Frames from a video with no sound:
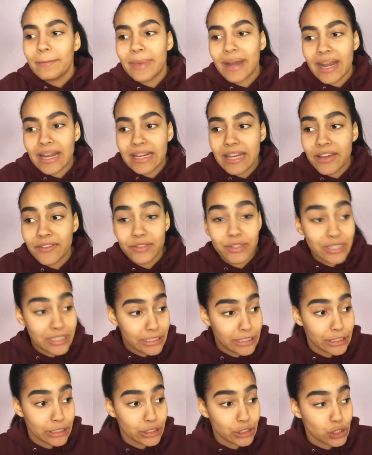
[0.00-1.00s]
but I never
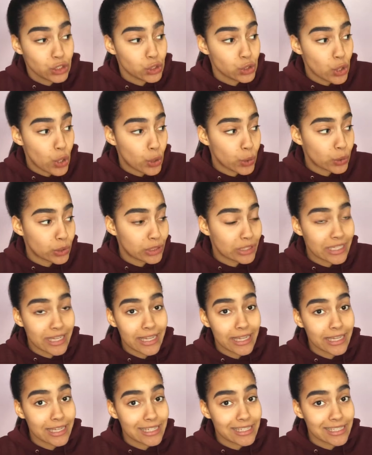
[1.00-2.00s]
did it. So
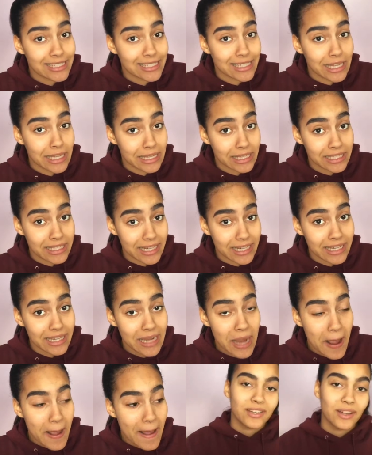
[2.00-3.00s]
today is the
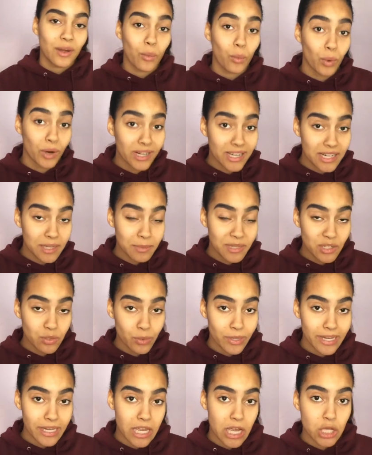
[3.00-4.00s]
day. We're gonna be
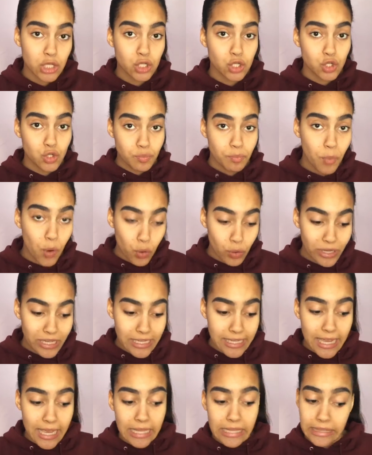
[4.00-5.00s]
doing
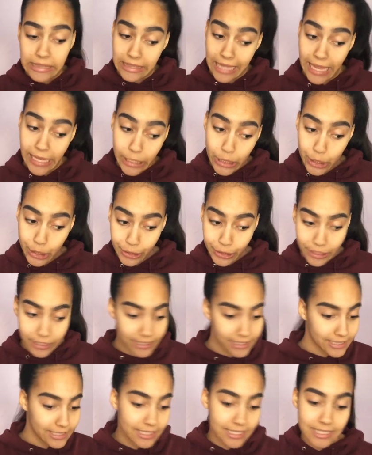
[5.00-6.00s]
smoky
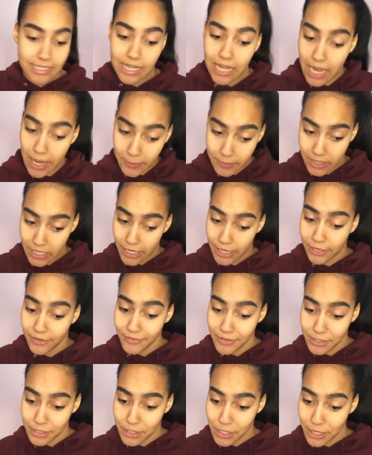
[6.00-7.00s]
liner. I'm kind
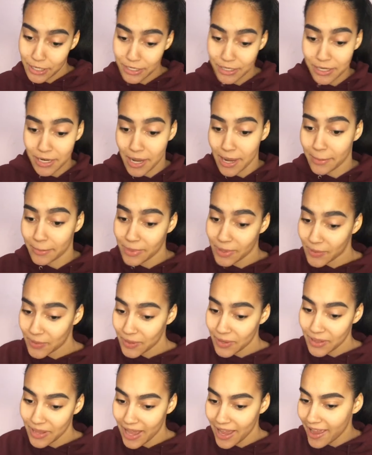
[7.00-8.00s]
of excited, I'm not
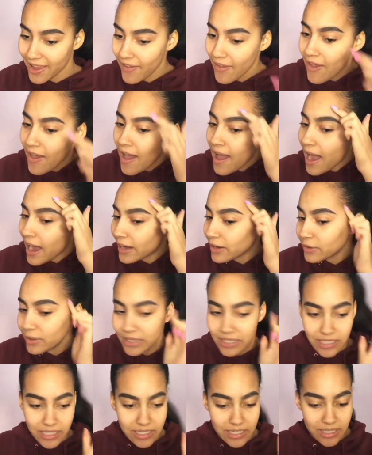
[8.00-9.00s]
gonna lie. I
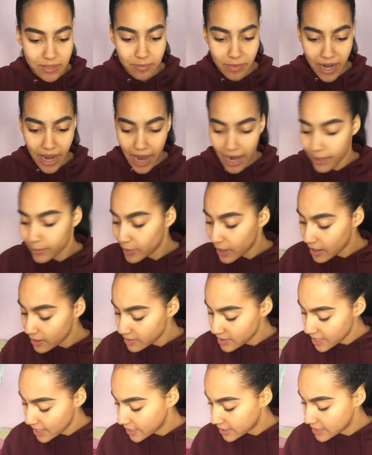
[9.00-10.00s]
already did my
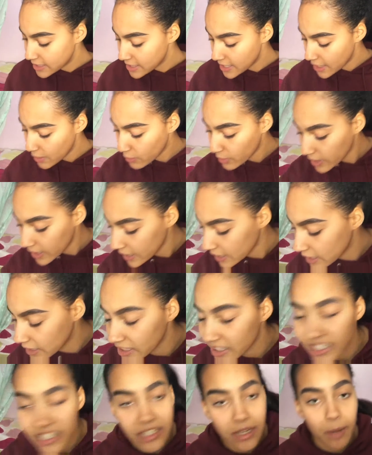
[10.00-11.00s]
eyebrows and today we're gonna
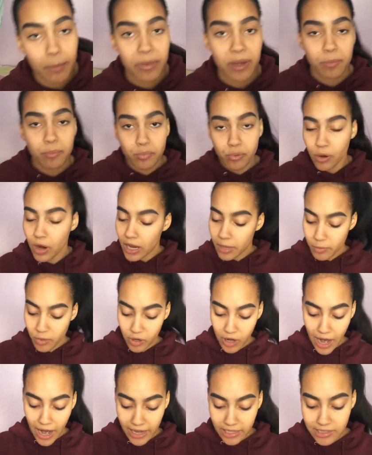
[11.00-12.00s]
clean up and prime
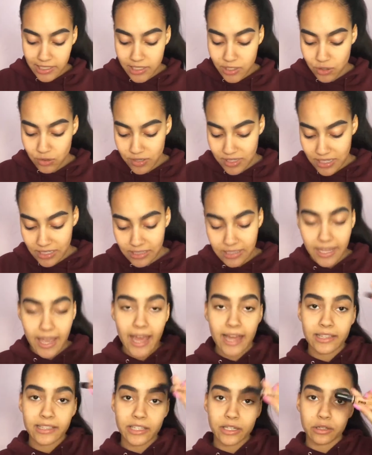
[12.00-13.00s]
our eyelids using the
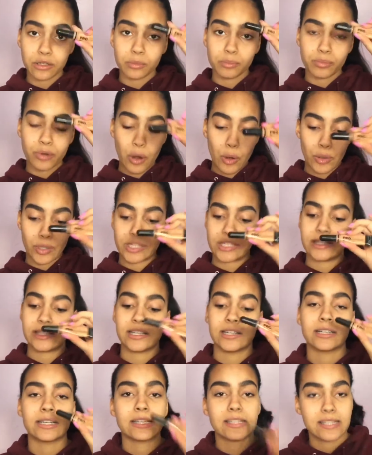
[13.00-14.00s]
LA Girl Pro
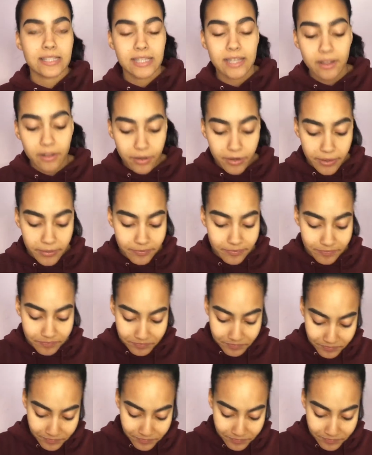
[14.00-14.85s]
Conceal Concealer.